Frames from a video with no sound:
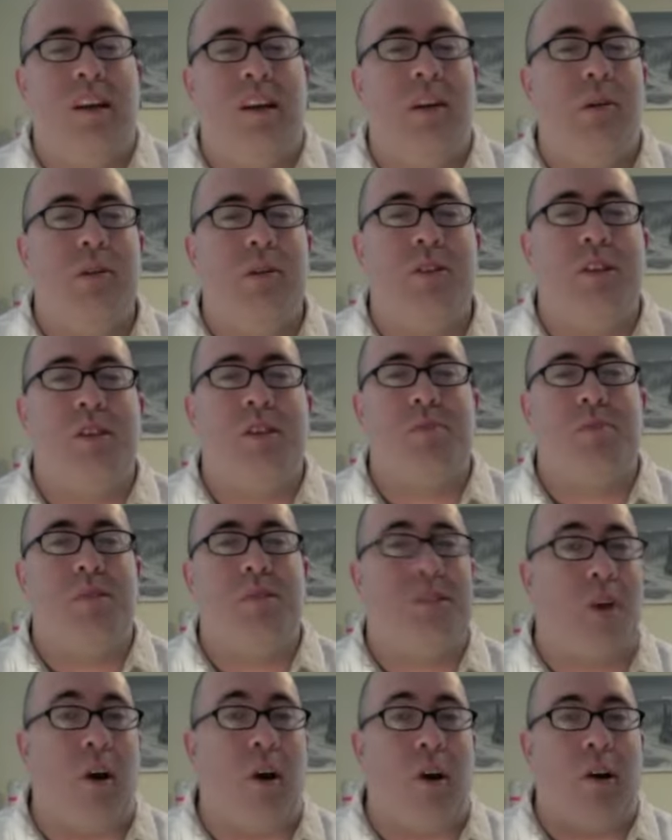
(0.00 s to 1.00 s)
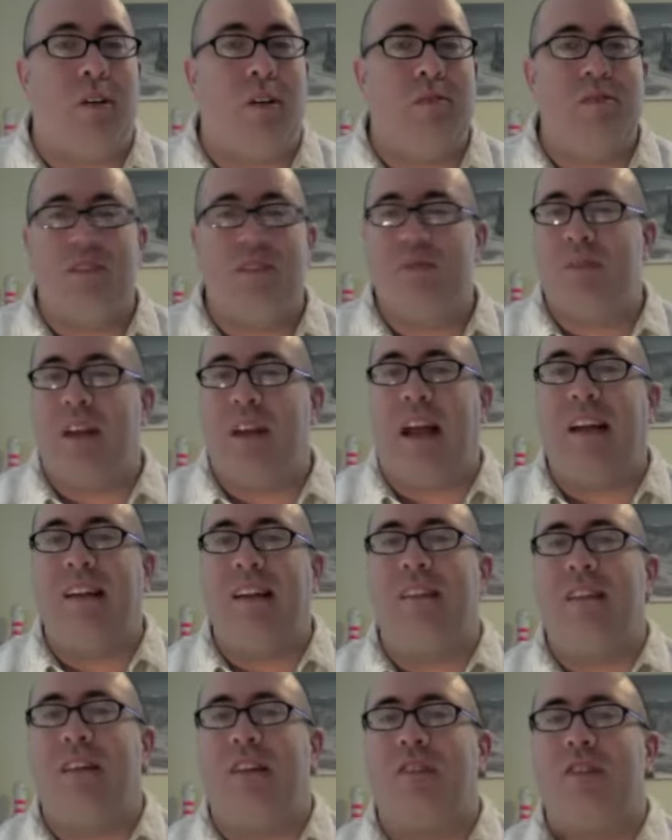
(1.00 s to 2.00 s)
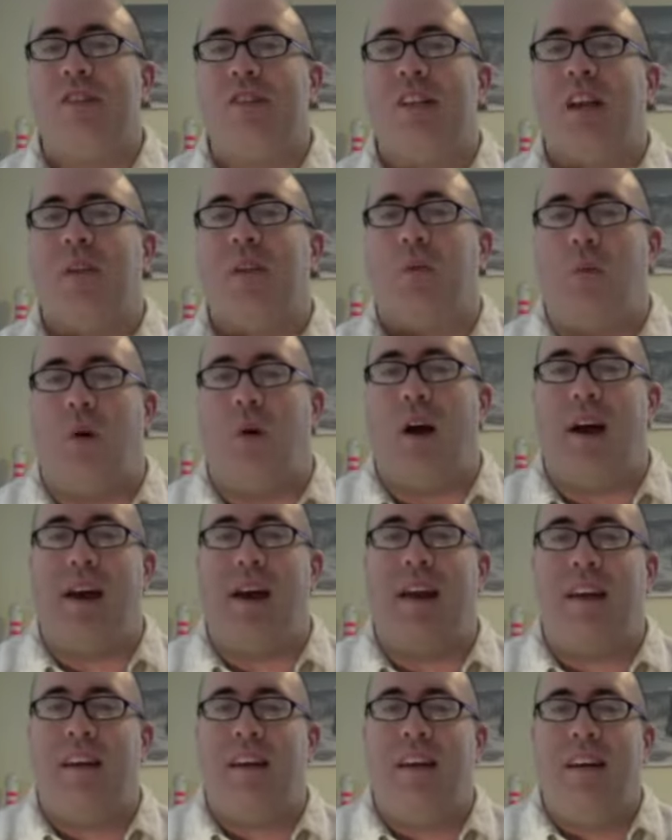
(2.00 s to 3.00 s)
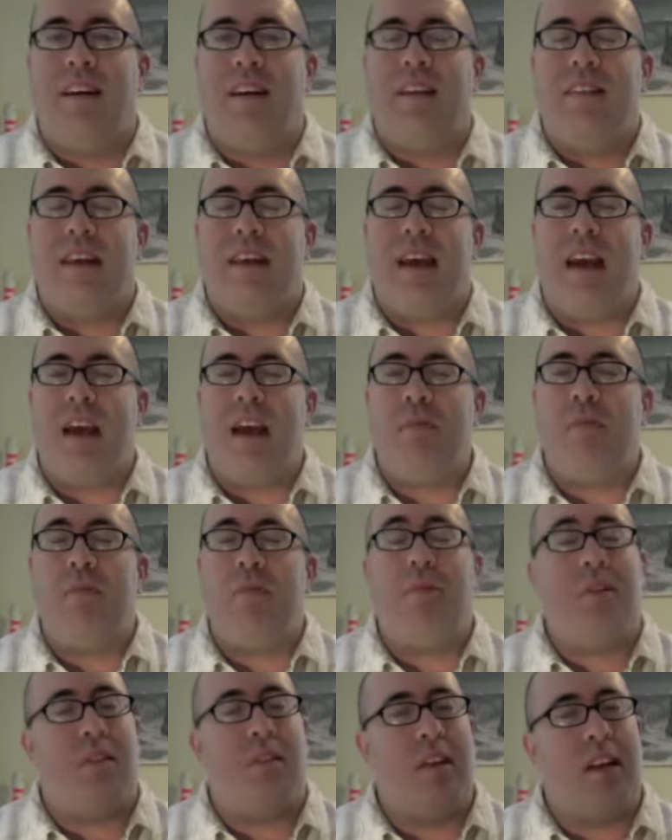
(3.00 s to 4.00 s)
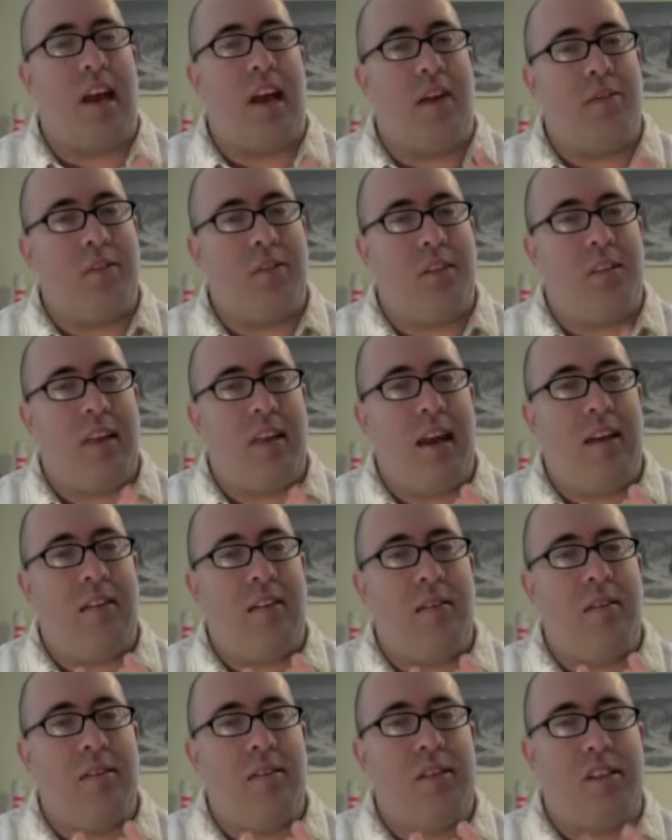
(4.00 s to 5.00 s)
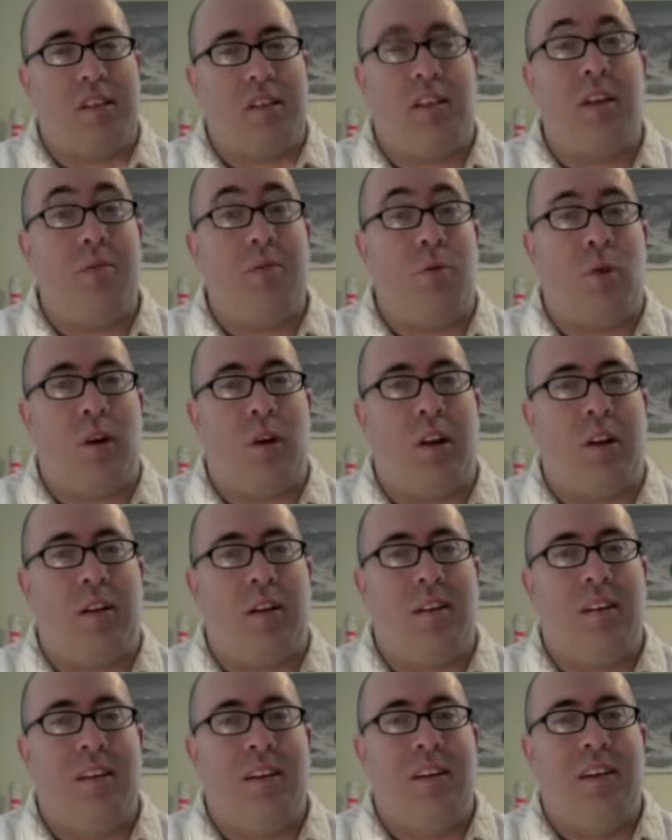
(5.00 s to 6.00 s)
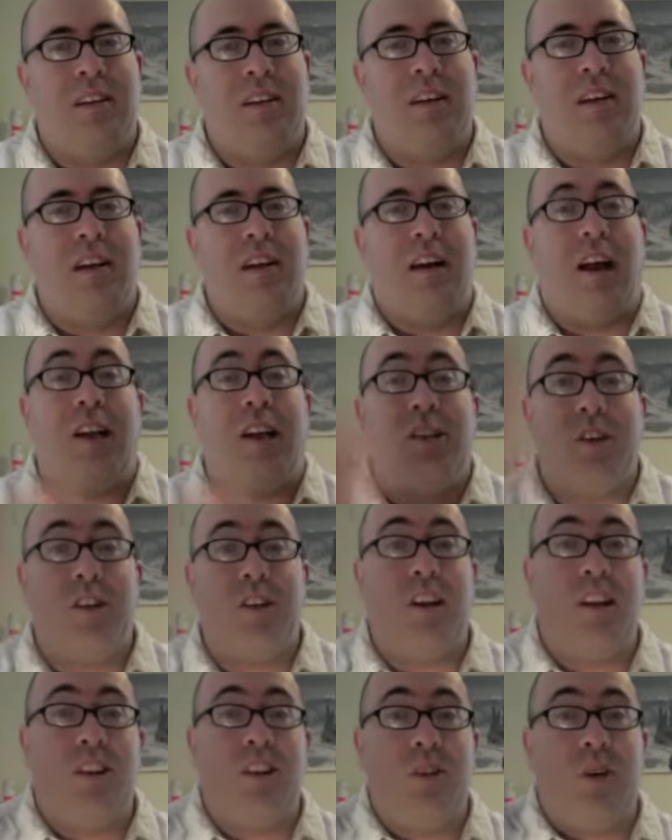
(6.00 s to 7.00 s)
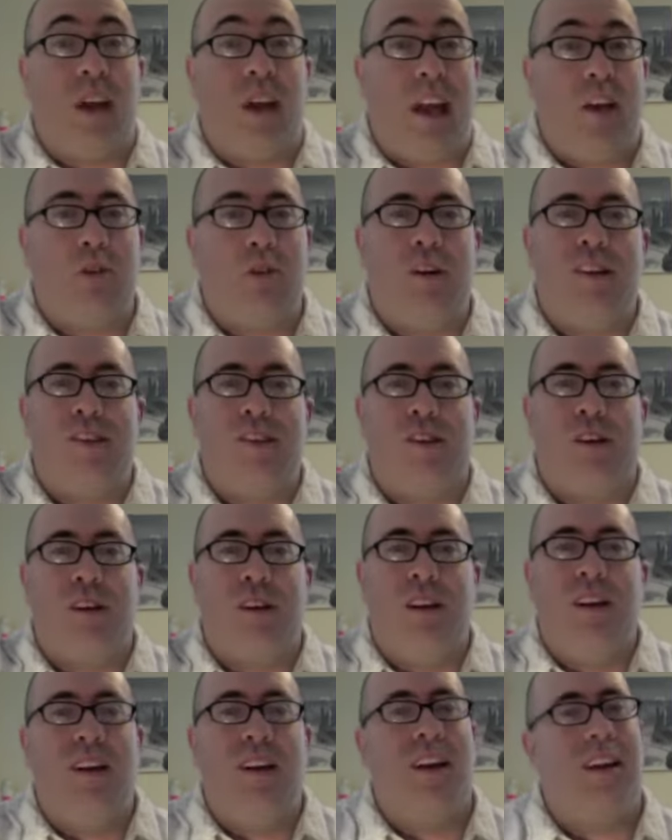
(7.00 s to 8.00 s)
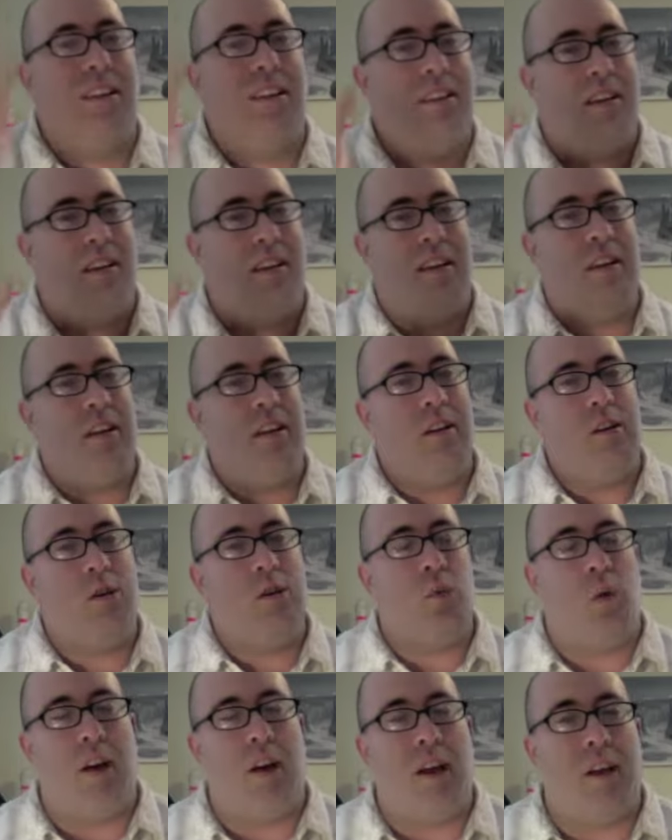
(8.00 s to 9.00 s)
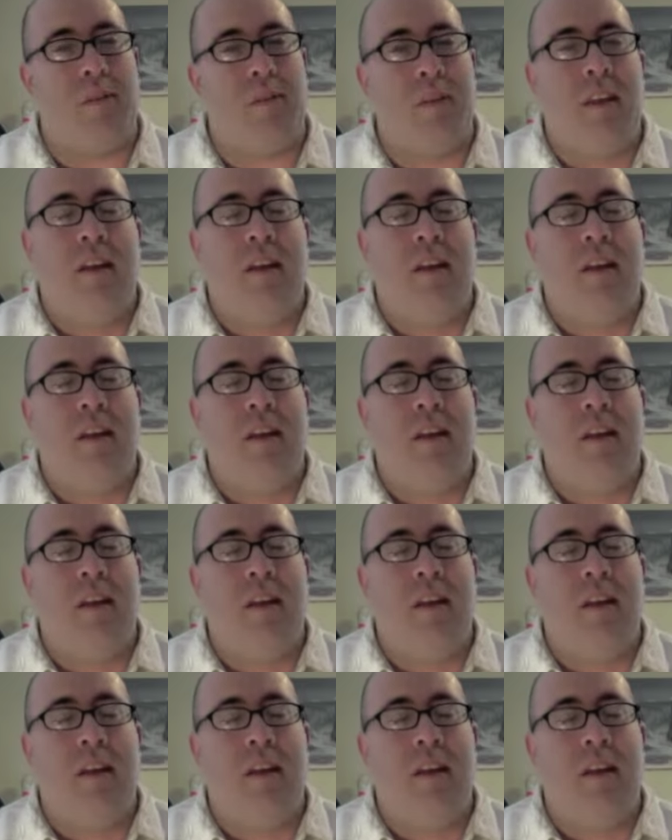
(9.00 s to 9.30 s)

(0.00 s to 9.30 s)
It was just bizarre to me. I didn't understand why that happened. But then after that Sunday morning, I turned into a hand raiser. And here's why.